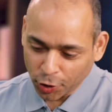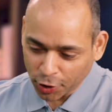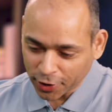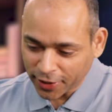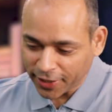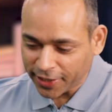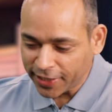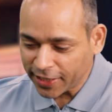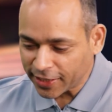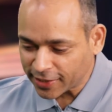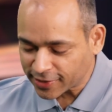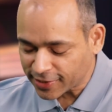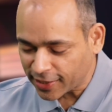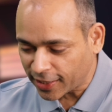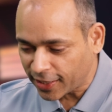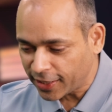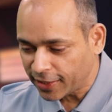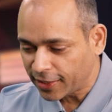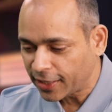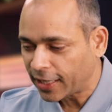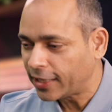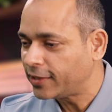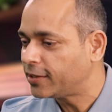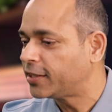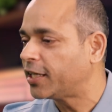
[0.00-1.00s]
Kidding
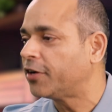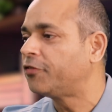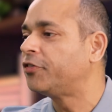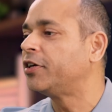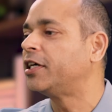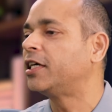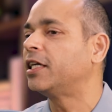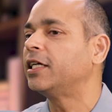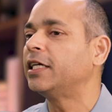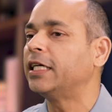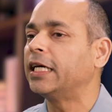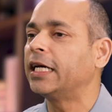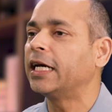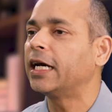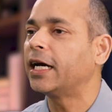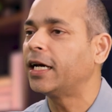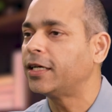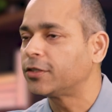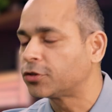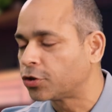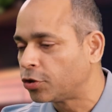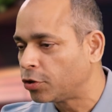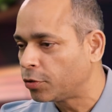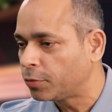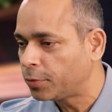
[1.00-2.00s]
aside, definitely AI
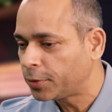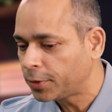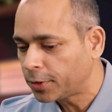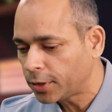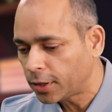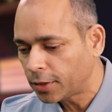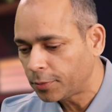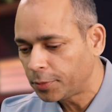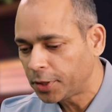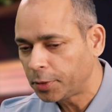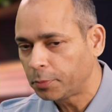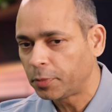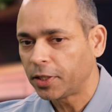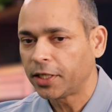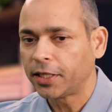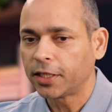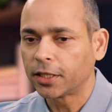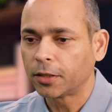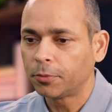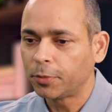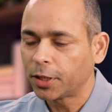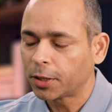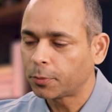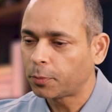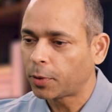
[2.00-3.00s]
is going to be playing
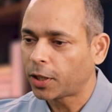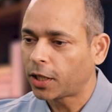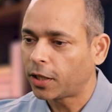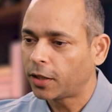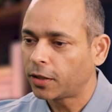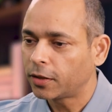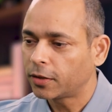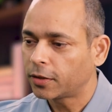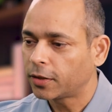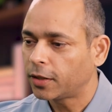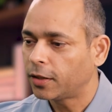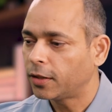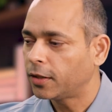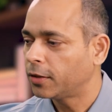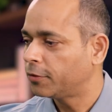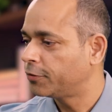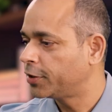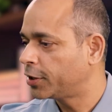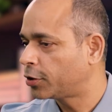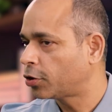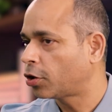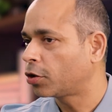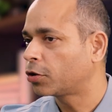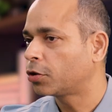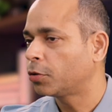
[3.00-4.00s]
a big part. We
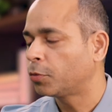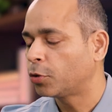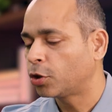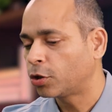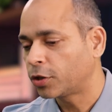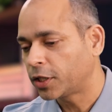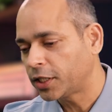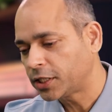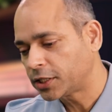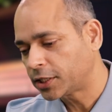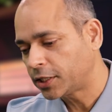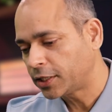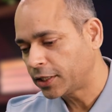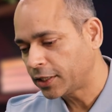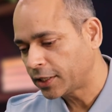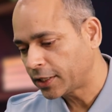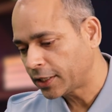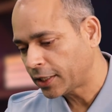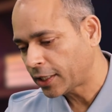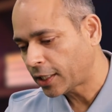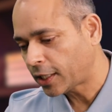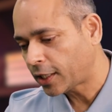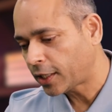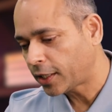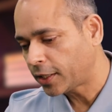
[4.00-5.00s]
talked about Agentic
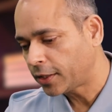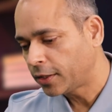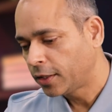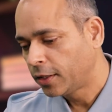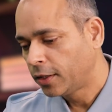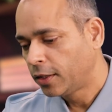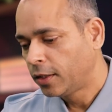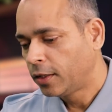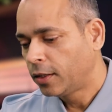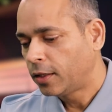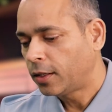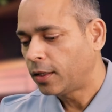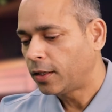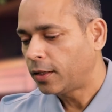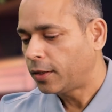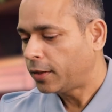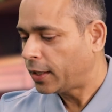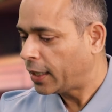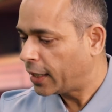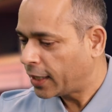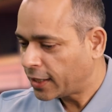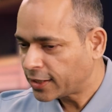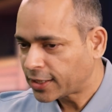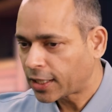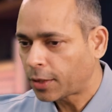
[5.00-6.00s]
AI.
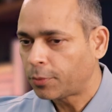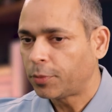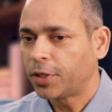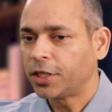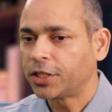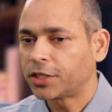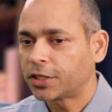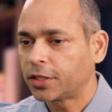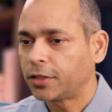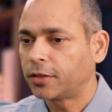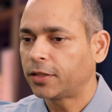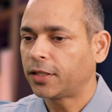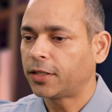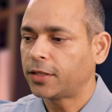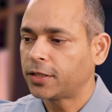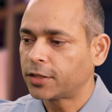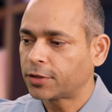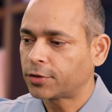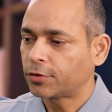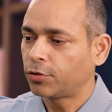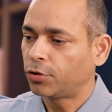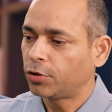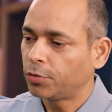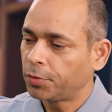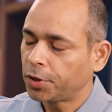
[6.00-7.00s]
And as I mentioned, there
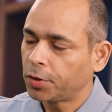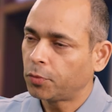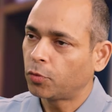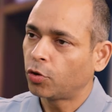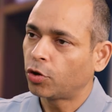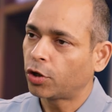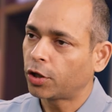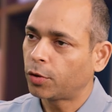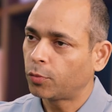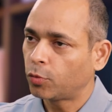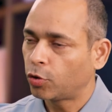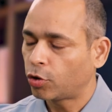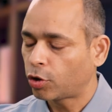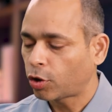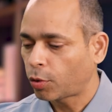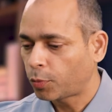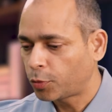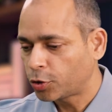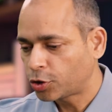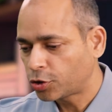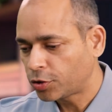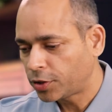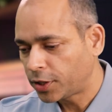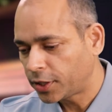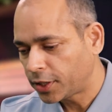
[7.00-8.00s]
is going to be more and more
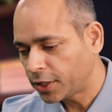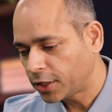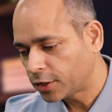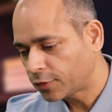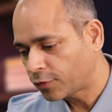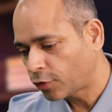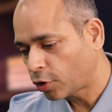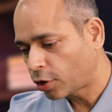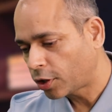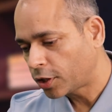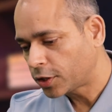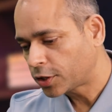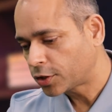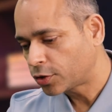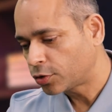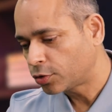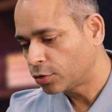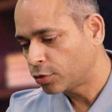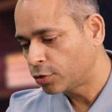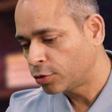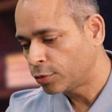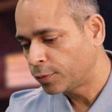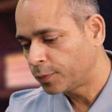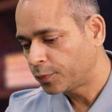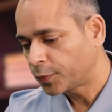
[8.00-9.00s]
opportunities for us
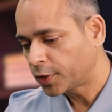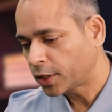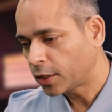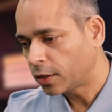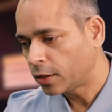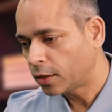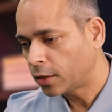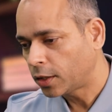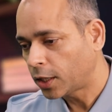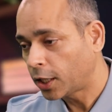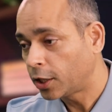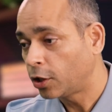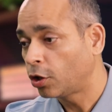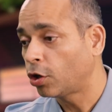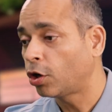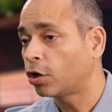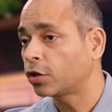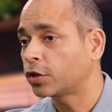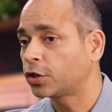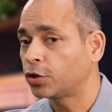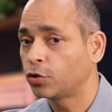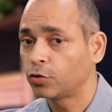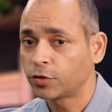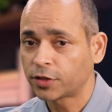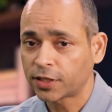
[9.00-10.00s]
to
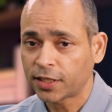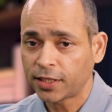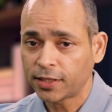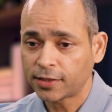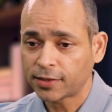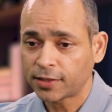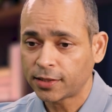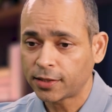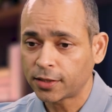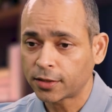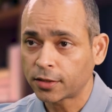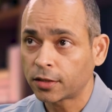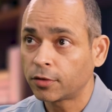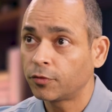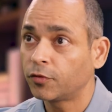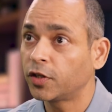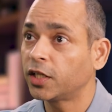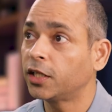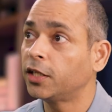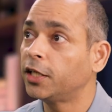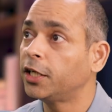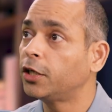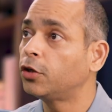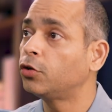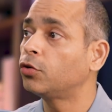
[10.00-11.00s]
unlock use cases.
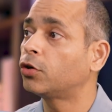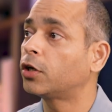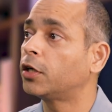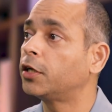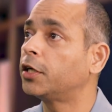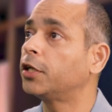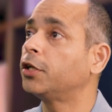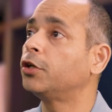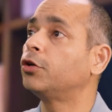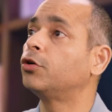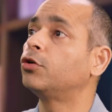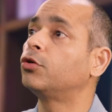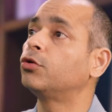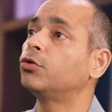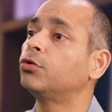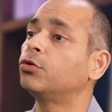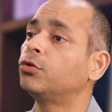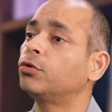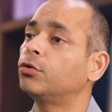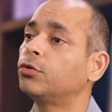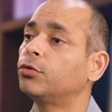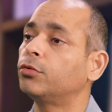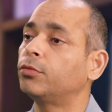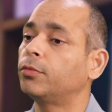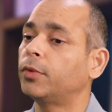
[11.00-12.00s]
We need to continue
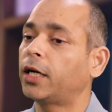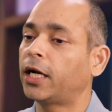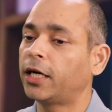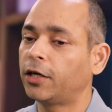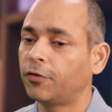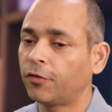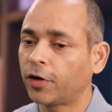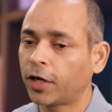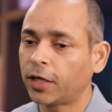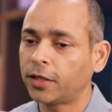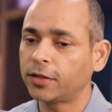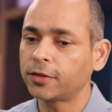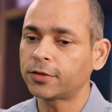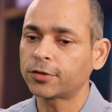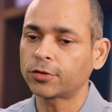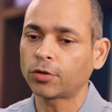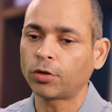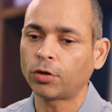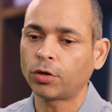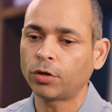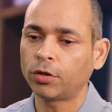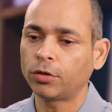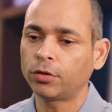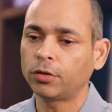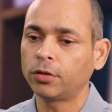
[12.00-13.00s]
to advance
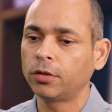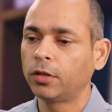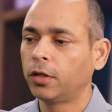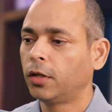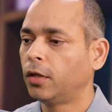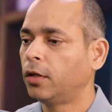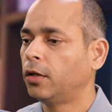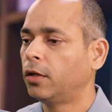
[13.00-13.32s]
on